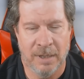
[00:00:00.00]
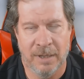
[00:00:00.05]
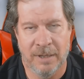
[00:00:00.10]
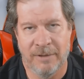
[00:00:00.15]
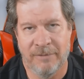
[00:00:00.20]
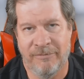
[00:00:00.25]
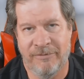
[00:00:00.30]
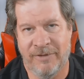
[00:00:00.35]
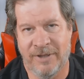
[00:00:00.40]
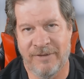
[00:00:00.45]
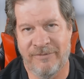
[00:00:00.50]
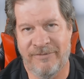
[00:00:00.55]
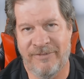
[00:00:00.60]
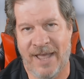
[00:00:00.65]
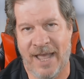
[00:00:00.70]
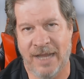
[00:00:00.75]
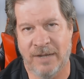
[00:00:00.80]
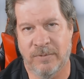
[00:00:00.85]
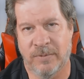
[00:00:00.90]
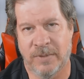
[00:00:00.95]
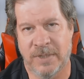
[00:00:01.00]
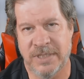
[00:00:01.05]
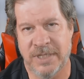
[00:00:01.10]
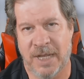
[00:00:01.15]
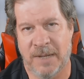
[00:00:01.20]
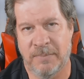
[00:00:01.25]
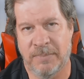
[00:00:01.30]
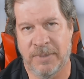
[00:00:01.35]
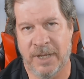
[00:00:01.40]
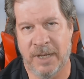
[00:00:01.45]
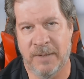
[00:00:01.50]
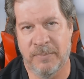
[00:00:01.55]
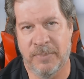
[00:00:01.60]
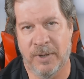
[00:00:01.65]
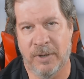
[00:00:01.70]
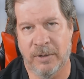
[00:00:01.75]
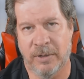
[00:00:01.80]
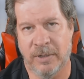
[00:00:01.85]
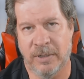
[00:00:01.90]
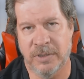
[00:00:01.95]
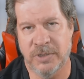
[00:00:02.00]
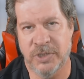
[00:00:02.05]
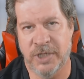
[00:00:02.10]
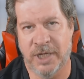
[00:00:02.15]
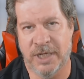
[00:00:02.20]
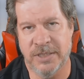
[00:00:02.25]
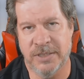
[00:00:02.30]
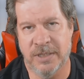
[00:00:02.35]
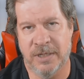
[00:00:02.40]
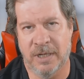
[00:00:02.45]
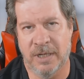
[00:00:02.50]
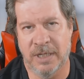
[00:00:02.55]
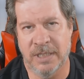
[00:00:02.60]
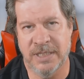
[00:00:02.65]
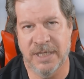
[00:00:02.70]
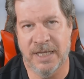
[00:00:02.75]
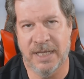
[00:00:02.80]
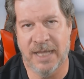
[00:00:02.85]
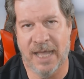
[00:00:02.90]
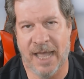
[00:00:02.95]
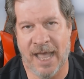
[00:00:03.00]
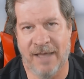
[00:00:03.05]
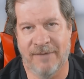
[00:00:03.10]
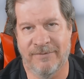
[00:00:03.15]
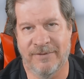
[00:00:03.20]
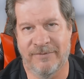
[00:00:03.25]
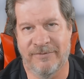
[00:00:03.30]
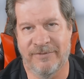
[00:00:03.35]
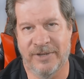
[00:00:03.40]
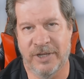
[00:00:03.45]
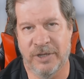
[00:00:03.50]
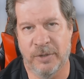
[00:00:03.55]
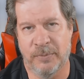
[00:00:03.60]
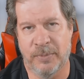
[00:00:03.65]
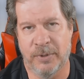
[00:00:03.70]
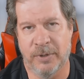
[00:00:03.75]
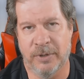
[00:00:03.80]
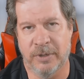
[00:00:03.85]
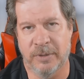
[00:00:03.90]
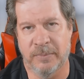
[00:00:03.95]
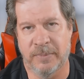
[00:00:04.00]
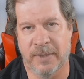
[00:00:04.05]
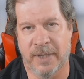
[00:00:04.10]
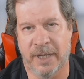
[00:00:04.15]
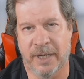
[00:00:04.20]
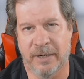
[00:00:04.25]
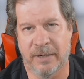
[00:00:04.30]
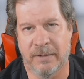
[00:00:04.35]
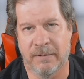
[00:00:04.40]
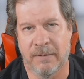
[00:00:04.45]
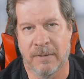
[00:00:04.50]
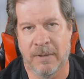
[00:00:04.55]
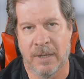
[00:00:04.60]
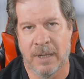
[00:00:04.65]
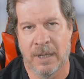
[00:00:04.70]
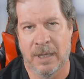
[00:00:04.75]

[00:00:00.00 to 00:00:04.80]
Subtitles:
Fun fact, when he's not playing poker, Chainsaw is an avid video poker player.